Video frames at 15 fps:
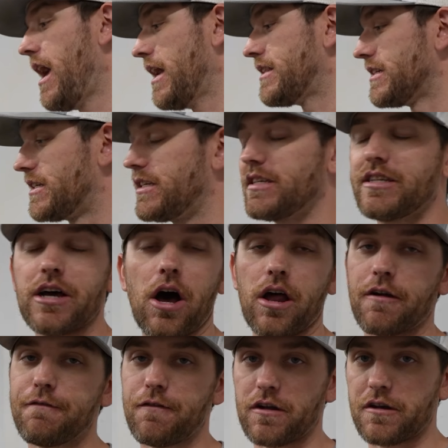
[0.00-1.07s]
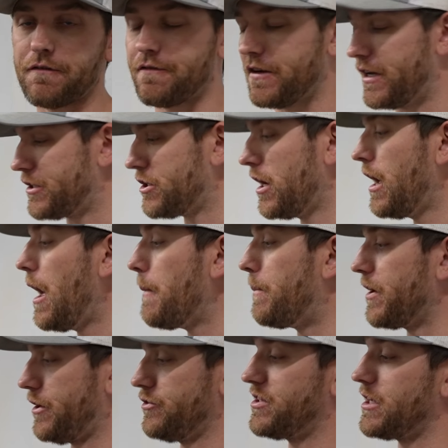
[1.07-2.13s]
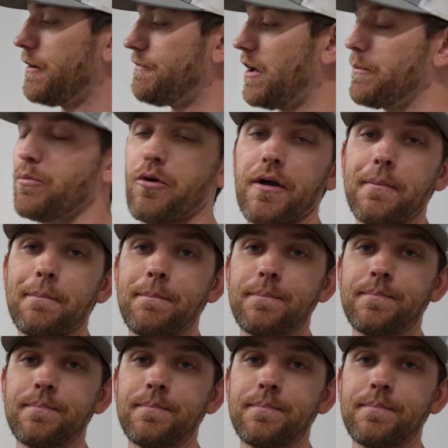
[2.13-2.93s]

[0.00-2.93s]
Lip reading: It's a ton of fun to fish. Pick yourself up one.